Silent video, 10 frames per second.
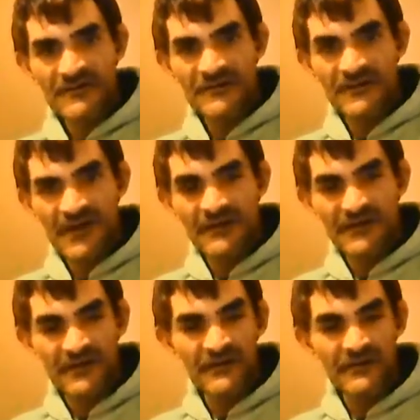tie
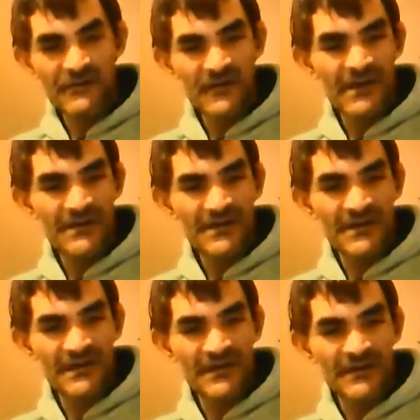these at the
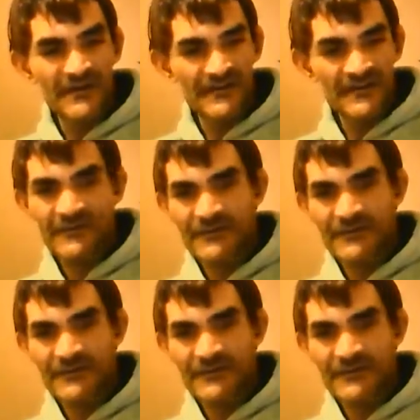ends.